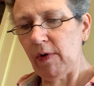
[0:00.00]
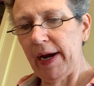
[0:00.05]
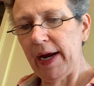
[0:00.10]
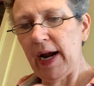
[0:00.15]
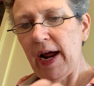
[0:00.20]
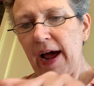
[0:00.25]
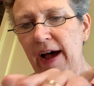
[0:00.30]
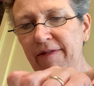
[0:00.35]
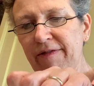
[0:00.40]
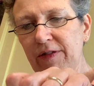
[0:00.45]

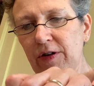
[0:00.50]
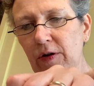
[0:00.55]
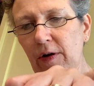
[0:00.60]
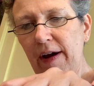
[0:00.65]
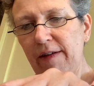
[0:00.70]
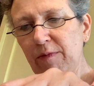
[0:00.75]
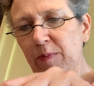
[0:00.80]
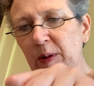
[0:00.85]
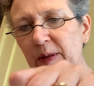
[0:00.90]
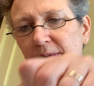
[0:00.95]
after
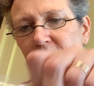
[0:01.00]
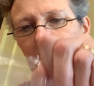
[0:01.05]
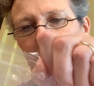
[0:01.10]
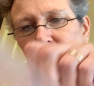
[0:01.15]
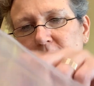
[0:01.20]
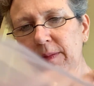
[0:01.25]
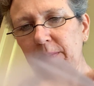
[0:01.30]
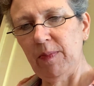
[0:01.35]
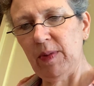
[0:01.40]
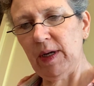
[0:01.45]
I've been
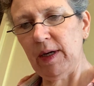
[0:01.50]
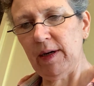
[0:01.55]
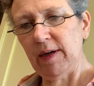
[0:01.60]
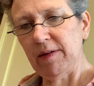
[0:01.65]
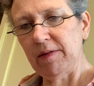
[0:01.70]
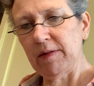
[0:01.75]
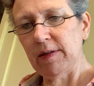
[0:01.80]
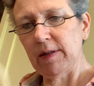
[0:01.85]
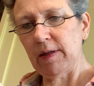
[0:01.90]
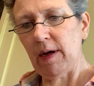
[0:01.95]
there,
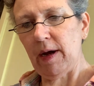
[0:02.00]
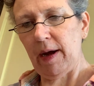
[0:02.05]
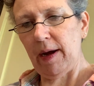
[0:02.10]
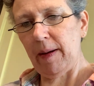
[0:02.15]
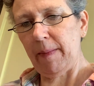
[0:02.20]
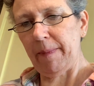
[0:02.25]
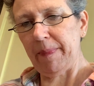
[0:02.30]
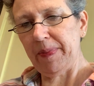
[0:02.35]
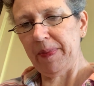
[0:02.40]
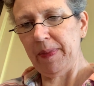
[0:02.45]
because
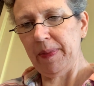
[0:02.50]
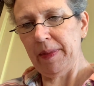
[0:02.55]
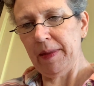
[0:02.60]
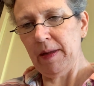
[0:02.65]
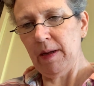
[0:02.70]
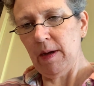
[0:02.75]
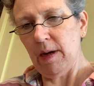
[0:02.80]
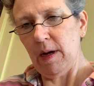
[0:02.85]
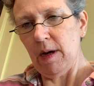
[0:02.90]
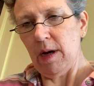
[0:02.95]
I
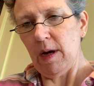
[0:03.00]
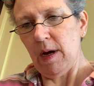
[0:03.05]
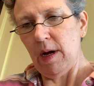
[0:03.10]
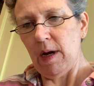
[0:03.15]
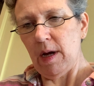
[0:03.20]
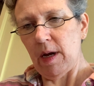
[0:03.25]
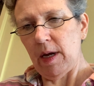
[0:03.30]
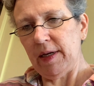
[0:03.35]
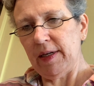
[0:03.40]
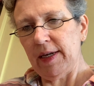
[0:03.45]

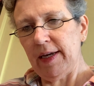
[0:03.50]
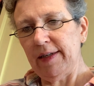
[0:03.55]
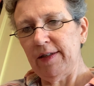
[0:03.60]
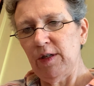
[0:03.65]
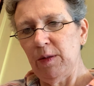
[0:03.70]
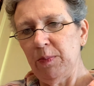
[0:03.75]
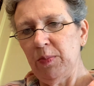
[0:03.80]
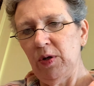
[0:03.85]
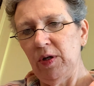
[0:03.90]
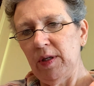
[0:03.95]
tend
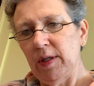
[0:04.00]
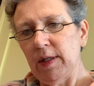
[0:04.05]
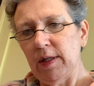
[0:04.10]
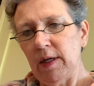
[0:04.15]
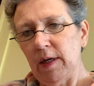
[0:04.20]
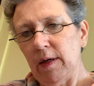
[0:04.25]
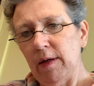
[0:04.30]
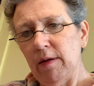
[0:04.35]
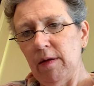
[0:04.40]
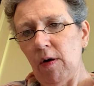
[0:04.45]
to put the
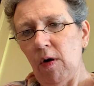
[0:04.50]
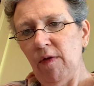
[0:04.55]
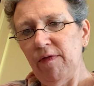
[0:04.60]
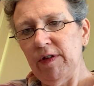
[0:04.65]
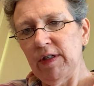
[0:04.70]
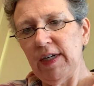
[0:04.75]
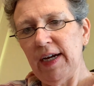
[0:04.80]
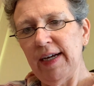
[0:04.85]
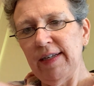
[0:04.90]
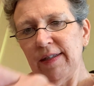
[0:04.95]

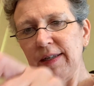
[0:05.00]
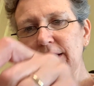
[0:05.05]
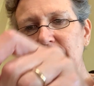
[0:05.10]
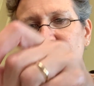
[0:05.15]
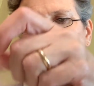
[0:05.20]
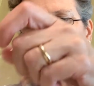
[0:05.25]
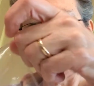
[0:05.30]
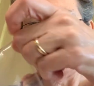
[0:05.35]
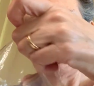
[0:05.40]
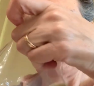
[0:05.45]
overdyes and
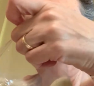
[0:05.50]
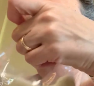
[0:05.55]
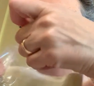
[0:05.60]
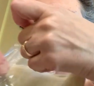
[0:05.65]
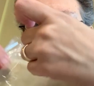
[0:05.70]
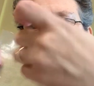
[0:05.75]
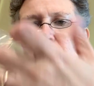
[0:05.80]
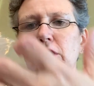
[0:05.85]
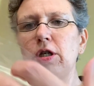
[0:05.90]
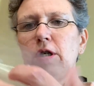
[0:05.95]

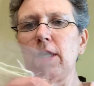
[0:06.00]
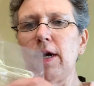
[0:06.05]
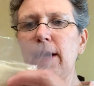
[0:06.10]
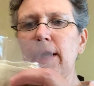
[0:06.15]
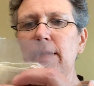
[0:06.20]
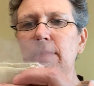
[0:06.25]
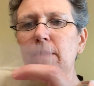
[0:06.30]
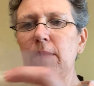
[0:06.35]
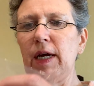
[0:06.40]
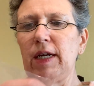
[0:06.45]
X-Stitcher
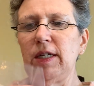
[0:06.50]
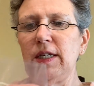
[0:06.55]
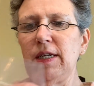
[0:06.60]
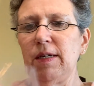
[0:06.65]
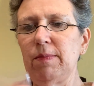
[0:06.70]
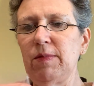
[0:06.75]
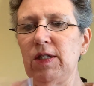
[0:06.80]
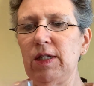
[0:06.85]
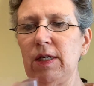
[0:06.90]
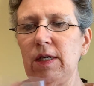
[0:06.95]
and my
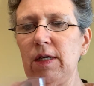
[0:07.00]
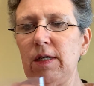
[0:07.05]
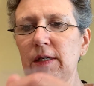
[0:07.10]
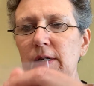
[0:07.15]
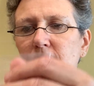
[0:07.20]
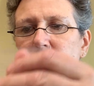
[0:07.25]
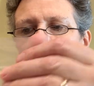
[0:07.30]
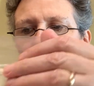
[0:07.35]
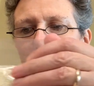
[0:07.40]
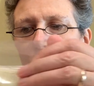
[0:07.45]
DMCs
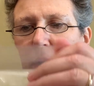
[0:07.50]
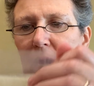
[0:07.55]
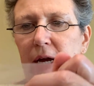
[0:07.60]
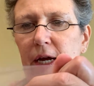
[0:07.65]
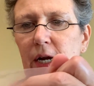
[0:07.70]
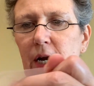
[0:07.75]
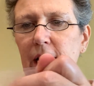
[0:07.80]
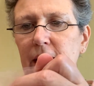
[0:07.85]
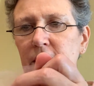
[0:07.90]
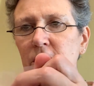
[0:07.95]
into my
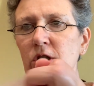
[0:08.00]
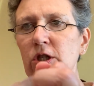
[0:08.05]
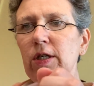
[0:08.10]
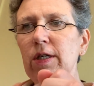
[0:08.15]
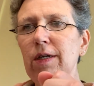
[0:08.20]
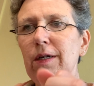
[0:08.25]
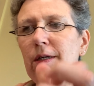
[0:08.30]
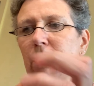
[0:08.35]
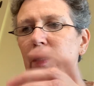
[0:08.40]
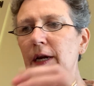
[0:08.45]

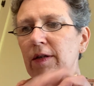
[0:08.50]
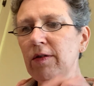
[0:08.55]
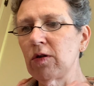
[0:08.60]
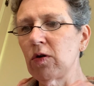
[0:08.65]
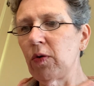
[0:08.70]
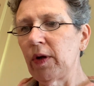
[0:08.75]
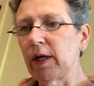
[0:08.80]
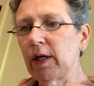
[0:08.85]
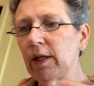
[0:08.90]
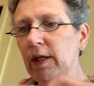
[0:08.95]
collection as
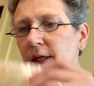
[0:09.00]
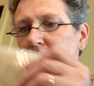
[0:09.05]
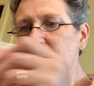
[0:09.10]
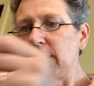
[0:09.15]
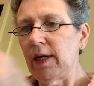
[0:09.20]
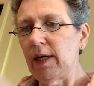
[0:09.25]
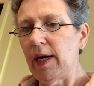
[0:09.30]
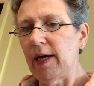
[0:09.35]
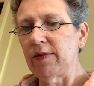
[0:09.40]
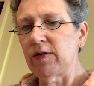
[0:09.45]

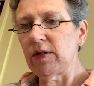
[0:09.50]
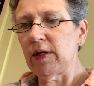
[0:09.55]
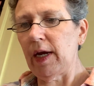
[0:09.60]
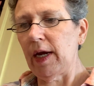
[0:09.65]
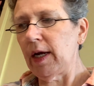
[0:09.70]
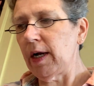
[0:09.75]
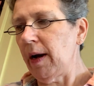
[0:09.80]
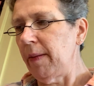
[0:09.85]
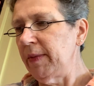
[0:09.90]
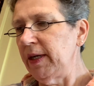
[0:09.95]
quickly as they come